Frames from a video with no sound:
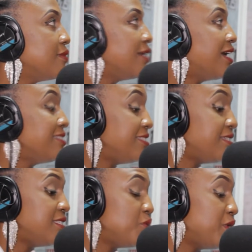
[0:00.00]

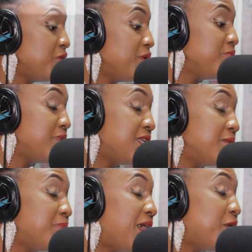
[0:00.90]
ICGC when they were
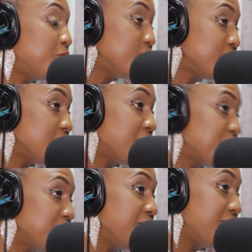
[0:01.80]
invading Powell, actually.